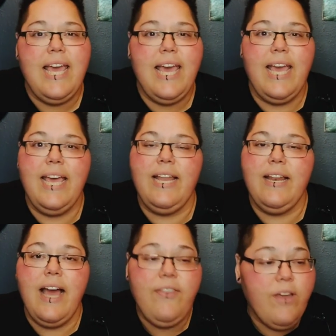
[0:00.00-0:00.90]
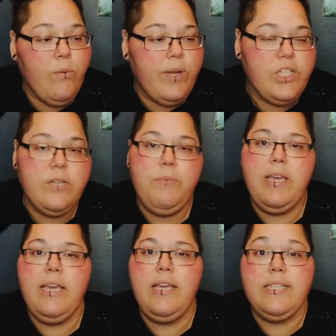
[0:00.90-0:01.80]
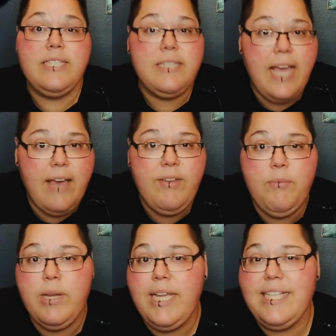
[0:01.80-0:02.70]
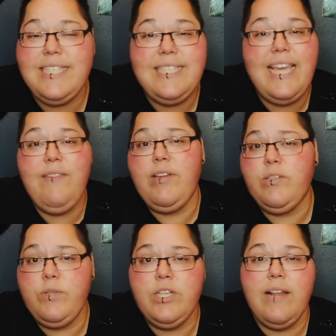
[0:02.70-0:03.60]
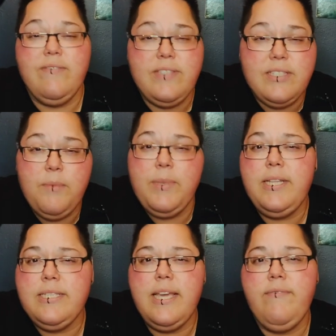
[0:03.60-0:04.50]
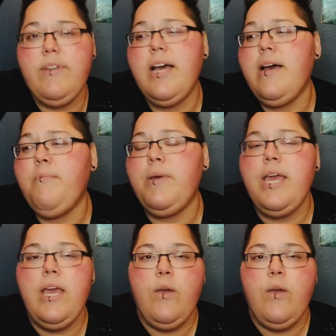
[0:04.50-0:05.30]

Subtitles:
And I thought we should be having money in savings. We should have something saved up.